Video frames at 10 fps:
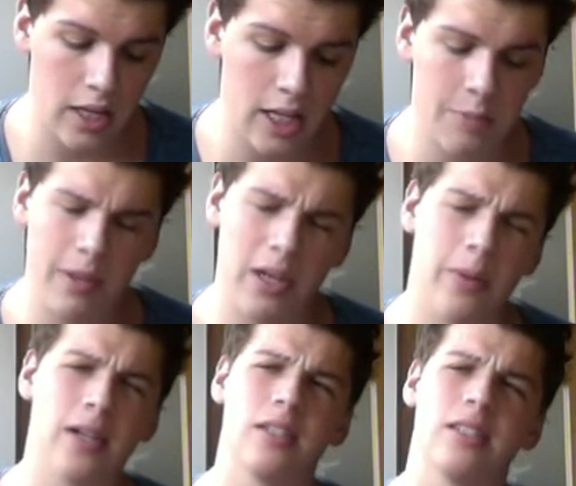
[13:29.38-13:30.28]

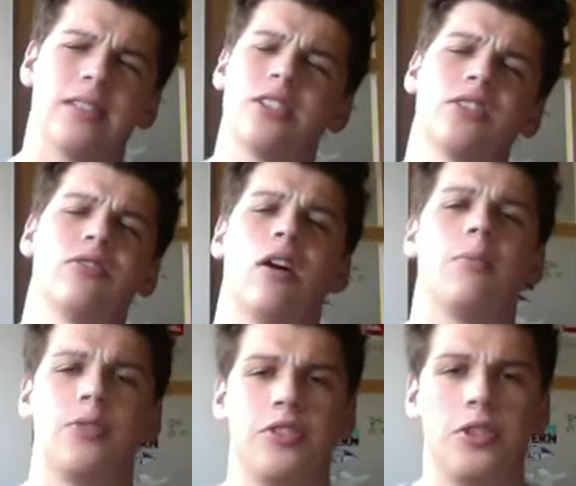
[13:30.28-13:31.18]
Aspilicueta is just not
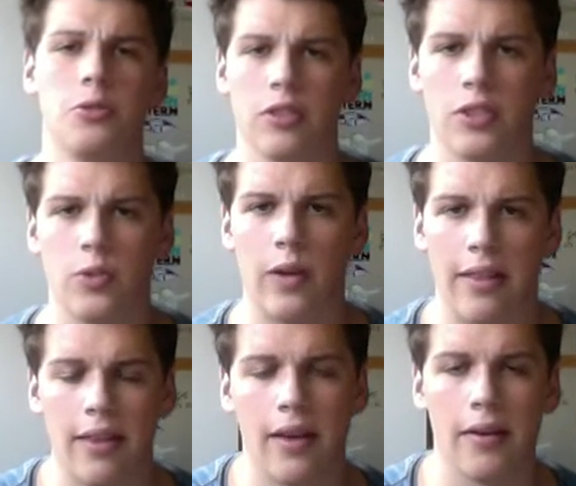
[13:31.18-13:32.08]
up to his usual
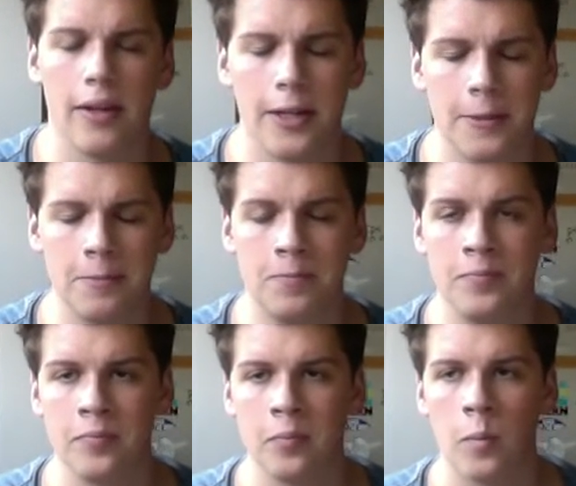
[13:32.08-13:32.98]
strength yet.
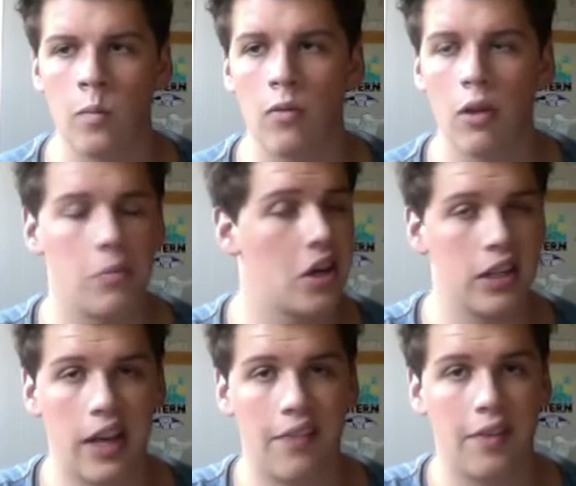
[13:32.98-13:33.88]
But he'll
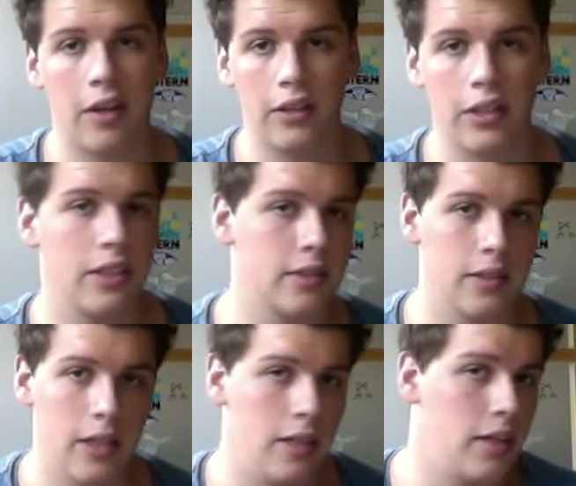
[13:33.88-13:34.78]
get there.
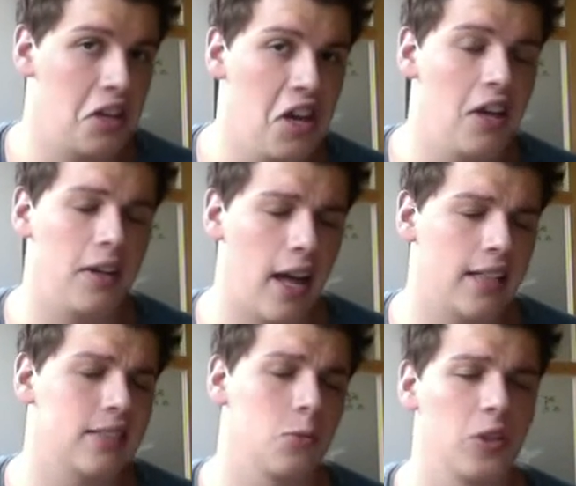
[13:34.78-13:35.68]
He
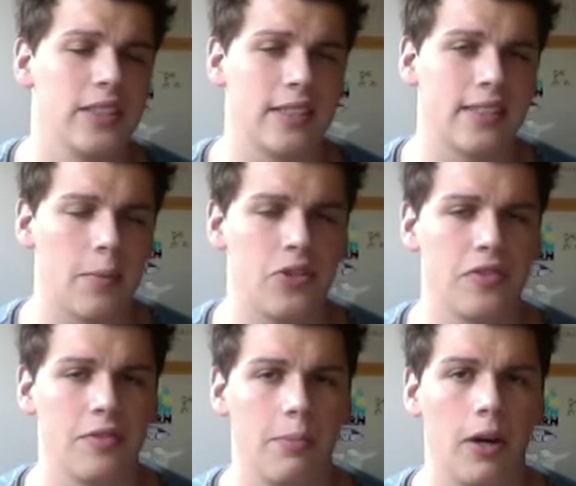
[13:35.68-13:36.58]
had some good
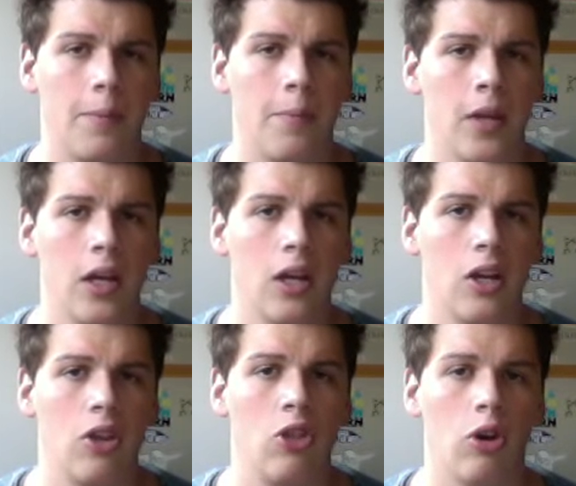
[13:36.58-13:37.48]
interceptions, but
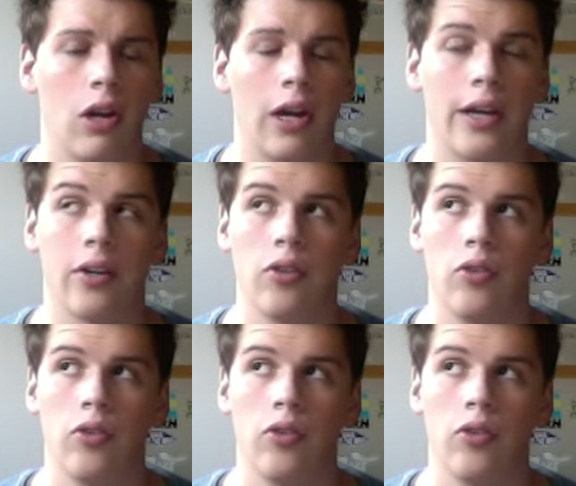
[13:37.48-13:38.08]
not like,